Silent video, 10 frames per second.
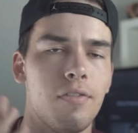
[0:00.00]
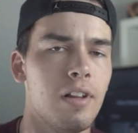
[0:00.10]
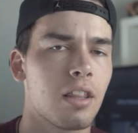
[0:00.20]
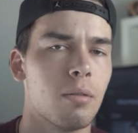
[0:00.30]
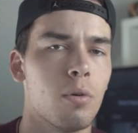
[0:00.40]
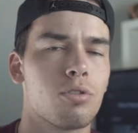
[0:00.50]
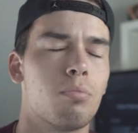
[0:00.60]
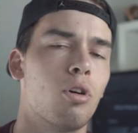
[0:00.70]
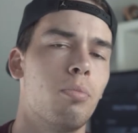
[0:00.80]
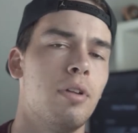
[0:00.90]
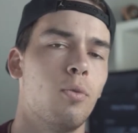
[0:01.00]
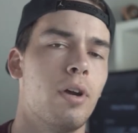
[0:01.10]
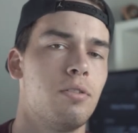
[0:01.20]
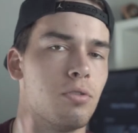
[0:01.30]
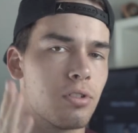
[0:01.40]
feel like the most appropriate
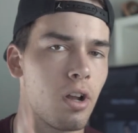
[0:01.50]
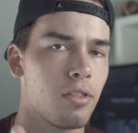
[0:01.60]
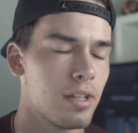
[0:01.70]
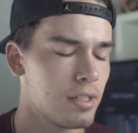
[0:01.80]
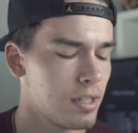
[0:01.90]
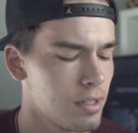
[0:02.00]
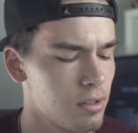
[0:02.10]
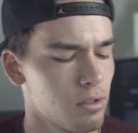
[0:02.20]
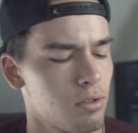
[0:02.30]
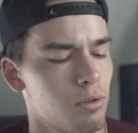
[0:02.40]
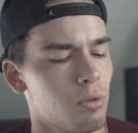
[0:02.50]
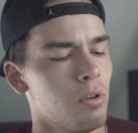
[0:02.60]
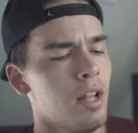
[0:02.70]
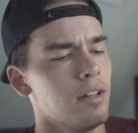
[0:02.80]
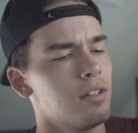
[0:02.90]
way to start this is just to
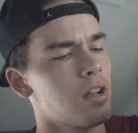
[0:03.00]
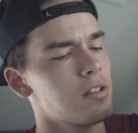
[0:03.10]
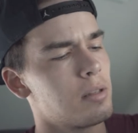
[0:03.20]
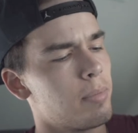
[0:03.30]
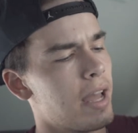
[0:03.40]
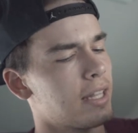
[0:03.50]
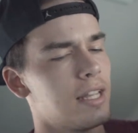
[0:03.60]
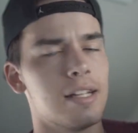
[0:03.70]
discuss the bag